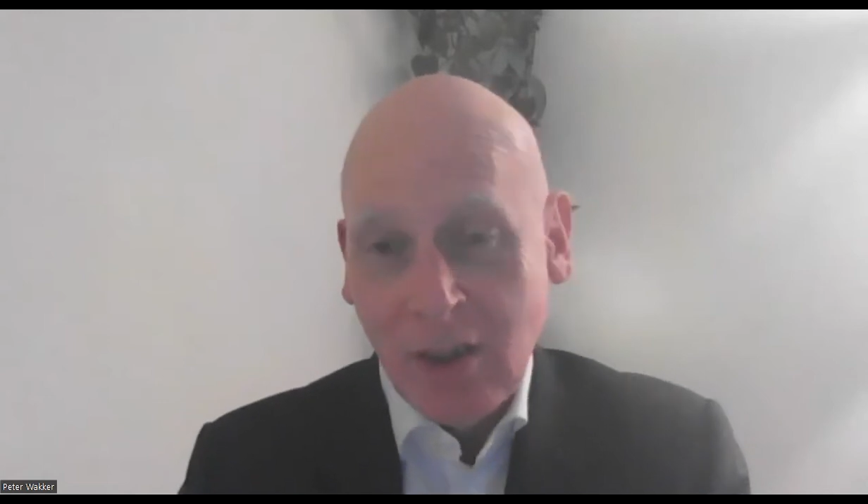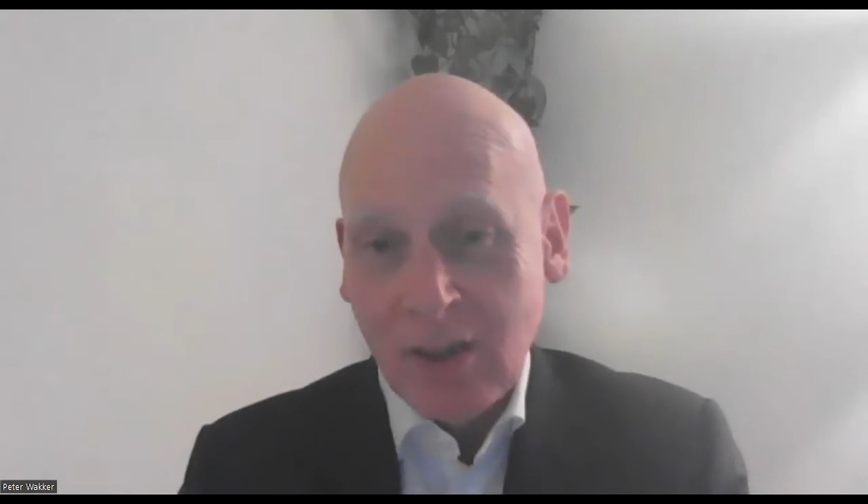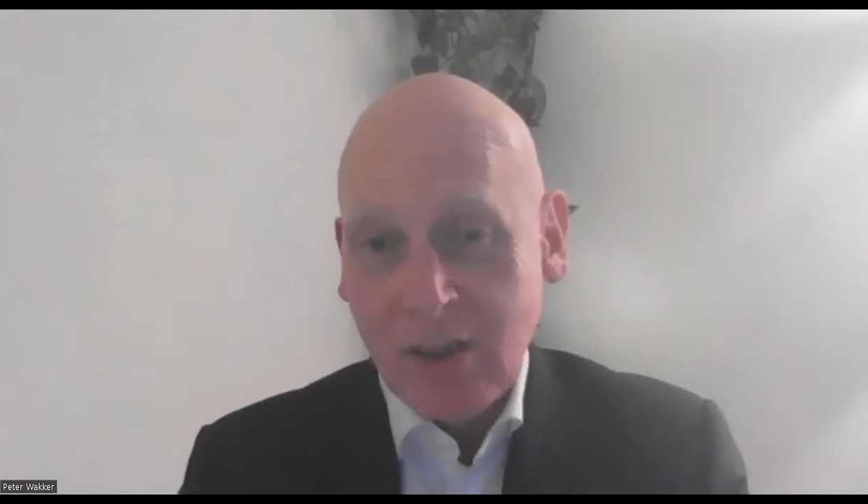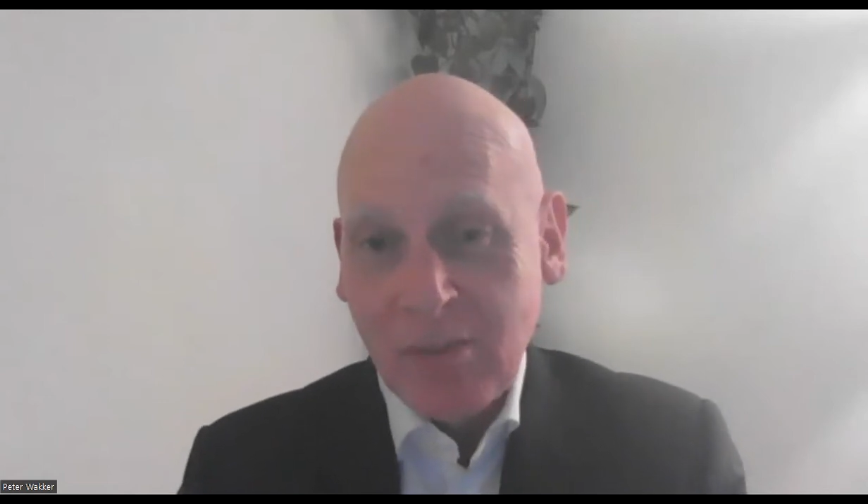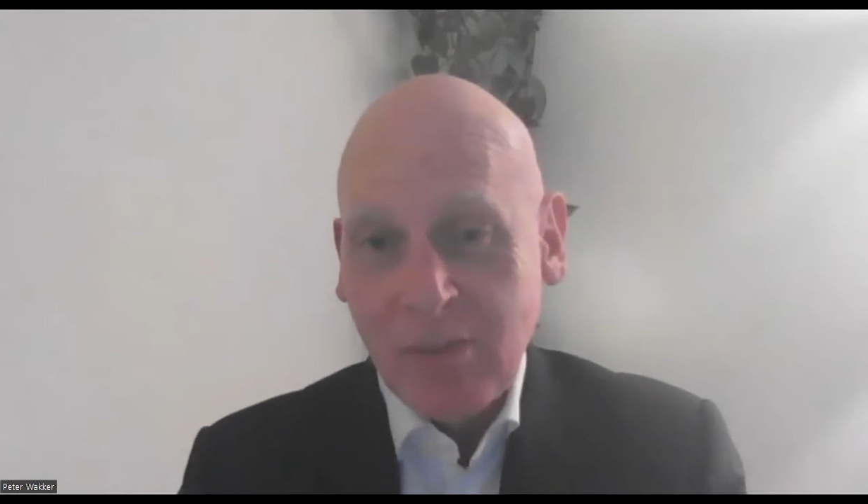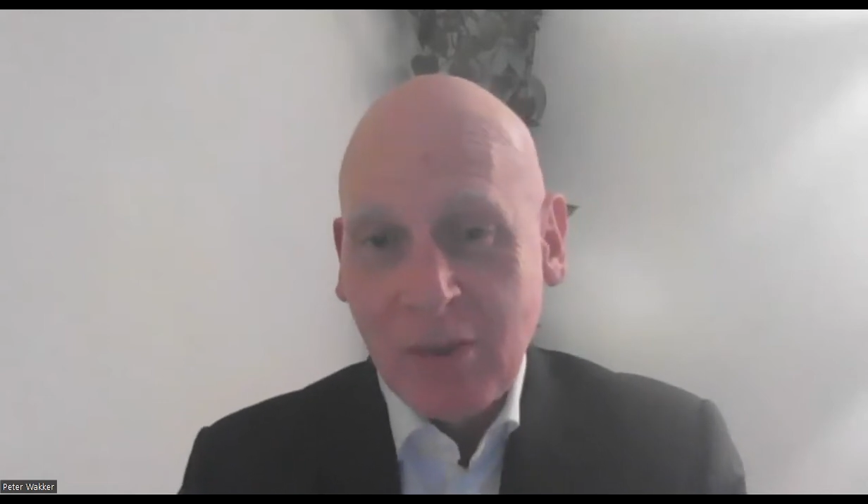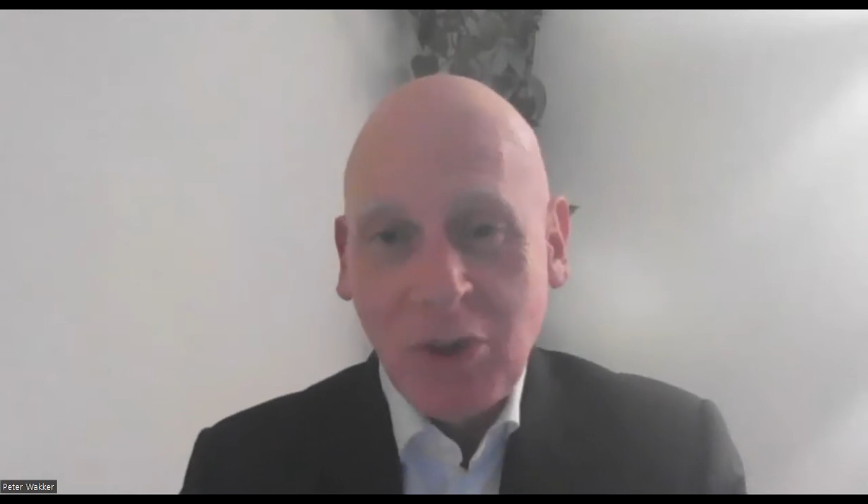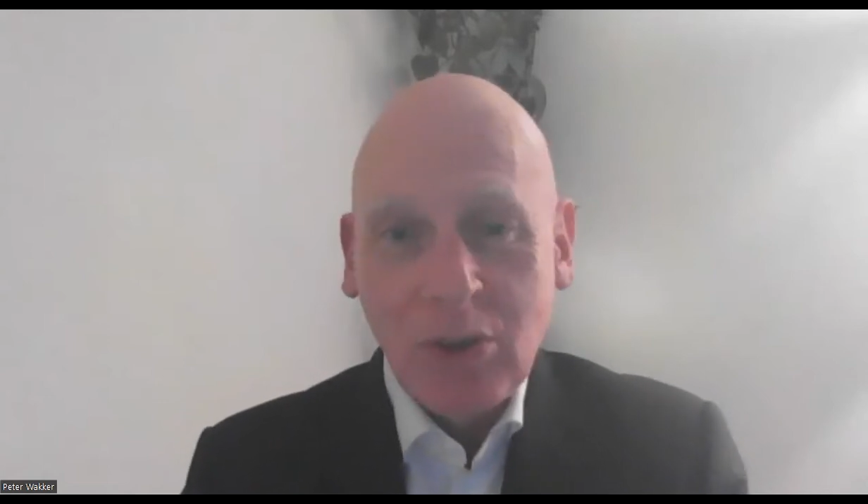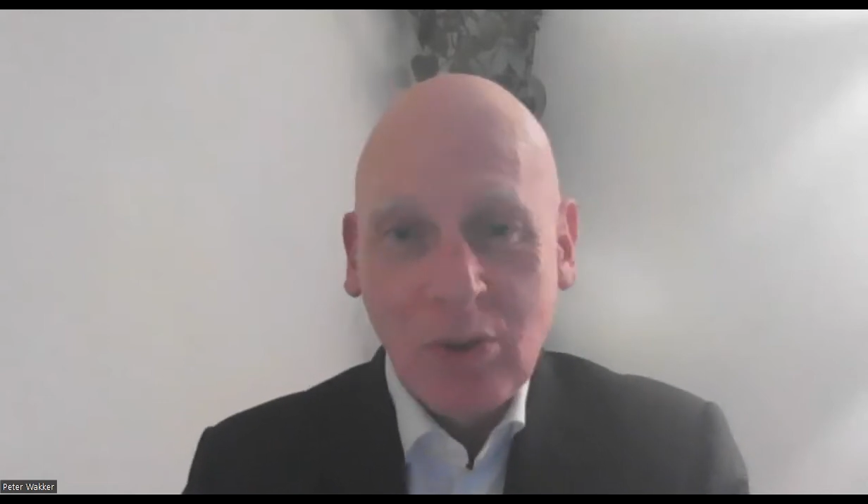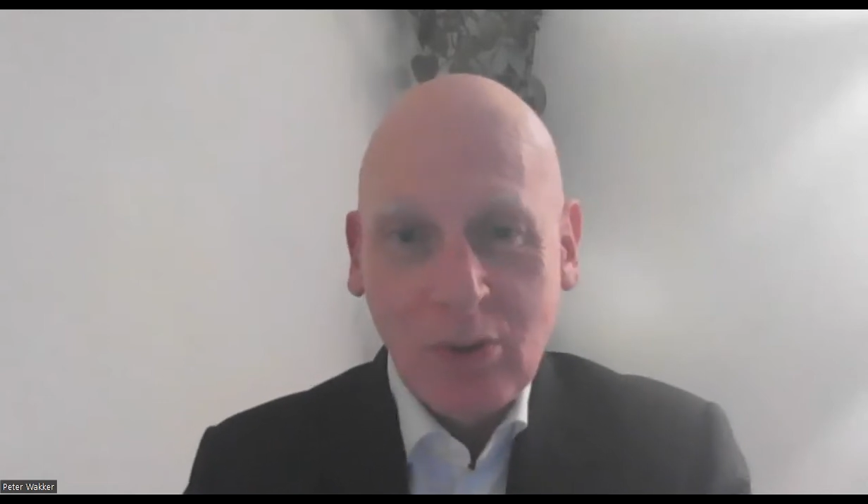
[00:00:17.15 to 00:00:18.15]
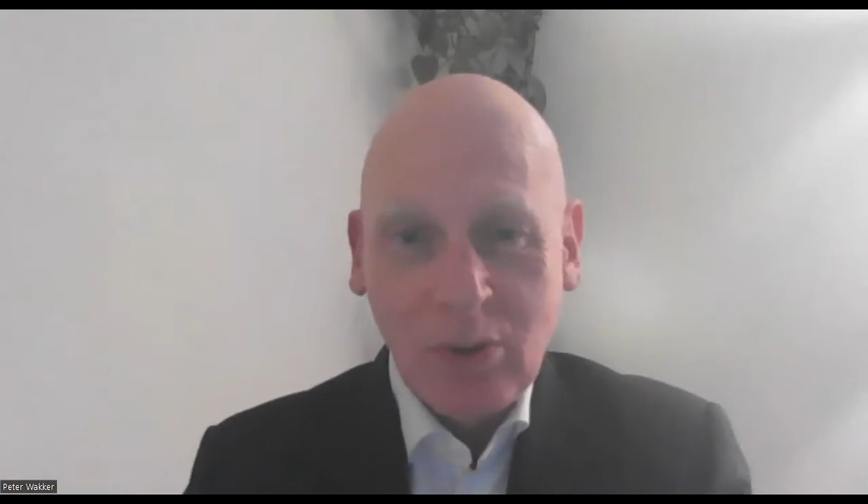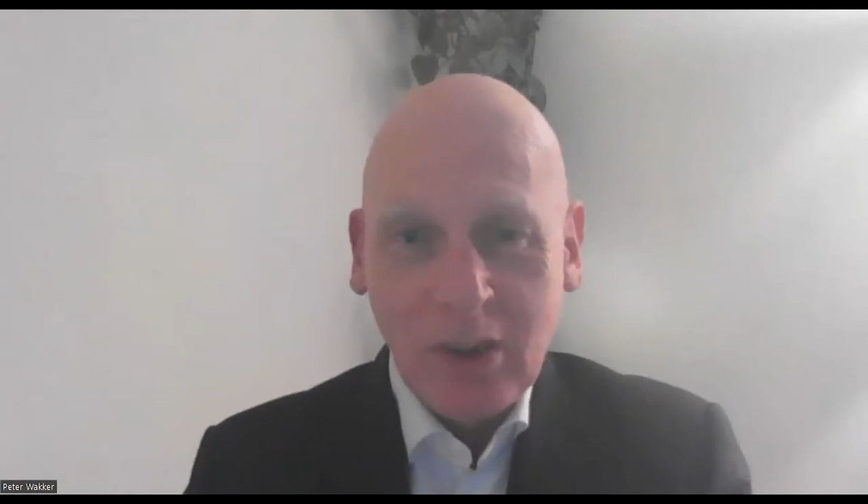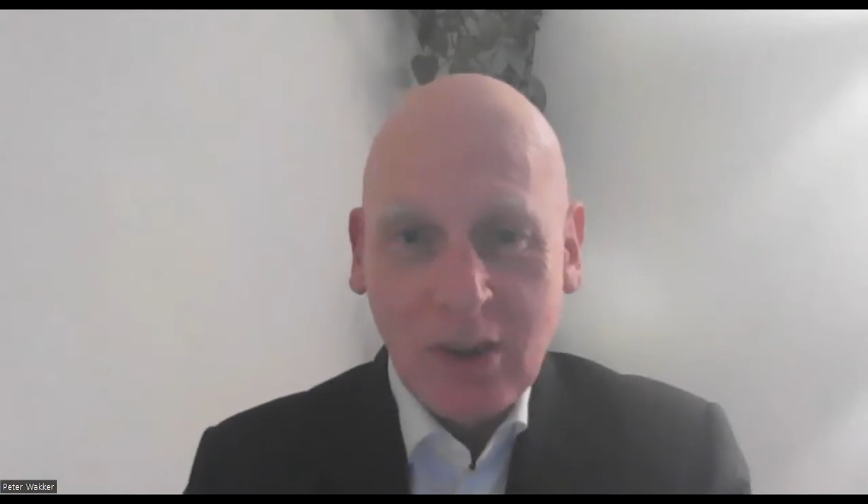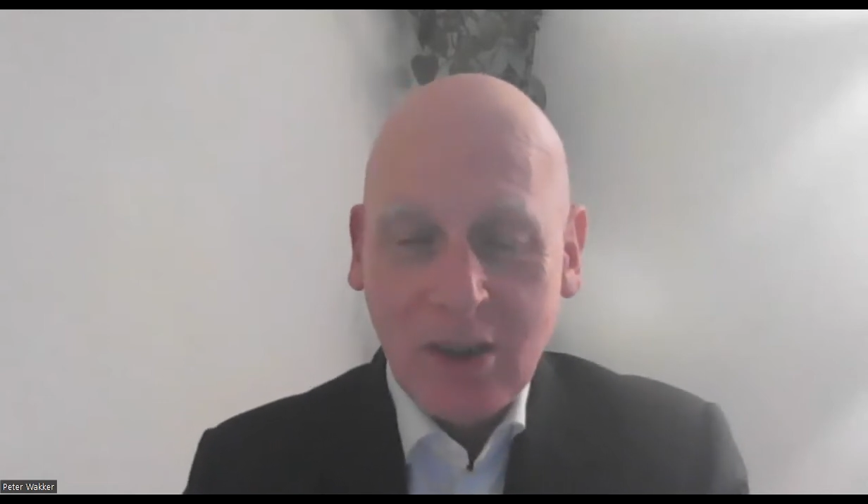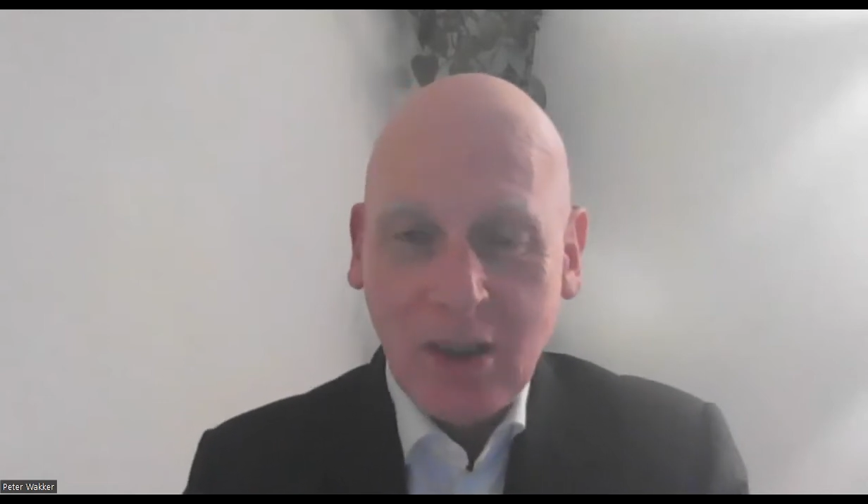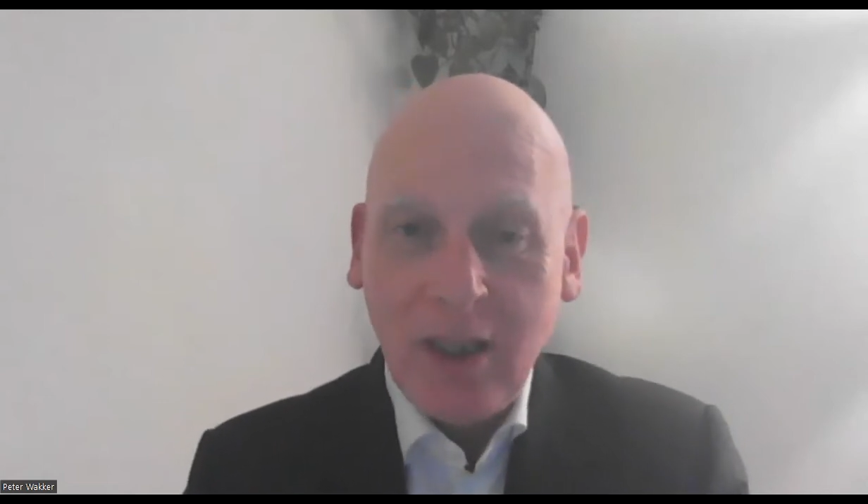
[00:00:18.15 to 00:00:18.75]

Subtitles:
Sometimes you don't know, then it's